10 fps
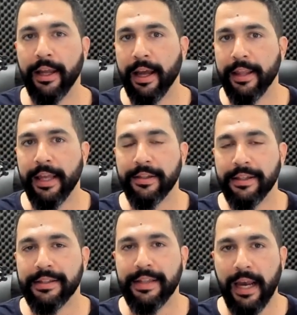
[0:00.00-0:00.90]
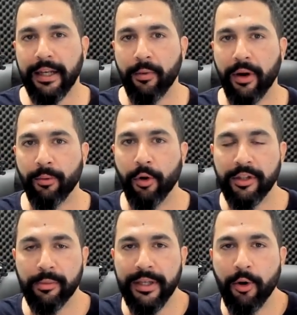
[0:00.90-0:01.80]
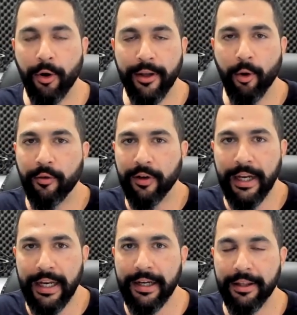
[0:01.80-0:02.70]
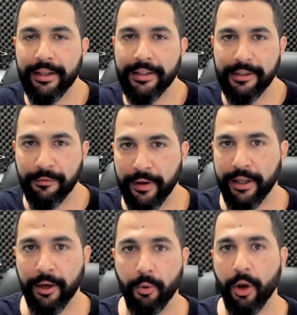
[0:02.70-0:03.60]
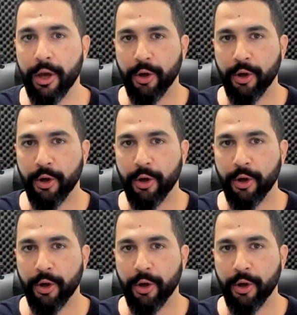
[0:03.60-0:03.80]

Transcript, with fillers: and that's exactly what I'm going to be going over in this video.